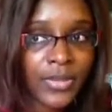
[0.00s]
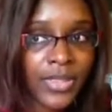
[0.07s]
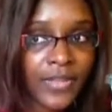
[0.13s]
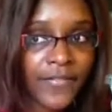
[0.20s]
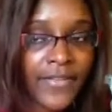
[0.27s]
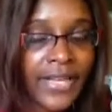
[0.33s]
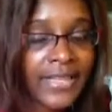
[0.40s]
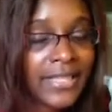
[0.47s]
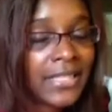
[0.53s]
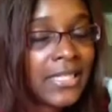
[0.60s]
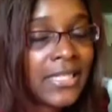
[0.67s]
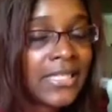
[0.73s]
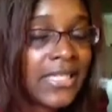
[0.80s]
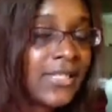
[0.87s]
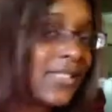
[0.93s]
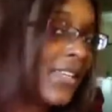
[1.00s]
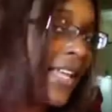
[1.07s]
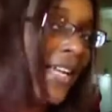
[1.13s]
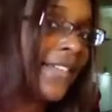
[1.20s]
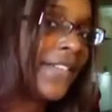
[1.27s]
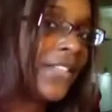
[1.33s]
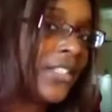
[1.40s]
the fact that it doesn't
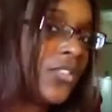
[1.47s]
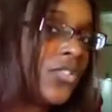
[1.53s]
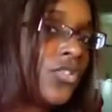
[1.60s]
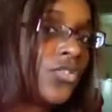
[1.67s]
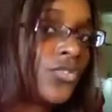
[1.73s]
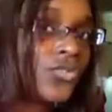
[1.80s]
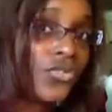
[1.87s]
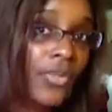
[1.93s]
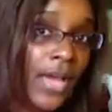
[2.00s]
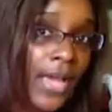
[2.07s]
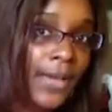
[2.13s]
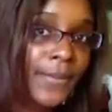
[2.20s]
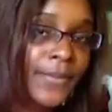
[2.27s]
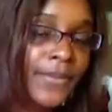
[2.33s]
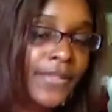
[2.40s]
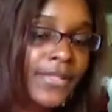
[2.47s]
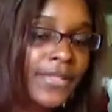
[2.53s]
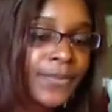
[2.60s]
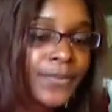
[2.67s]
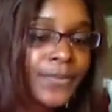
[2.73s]
have any straps.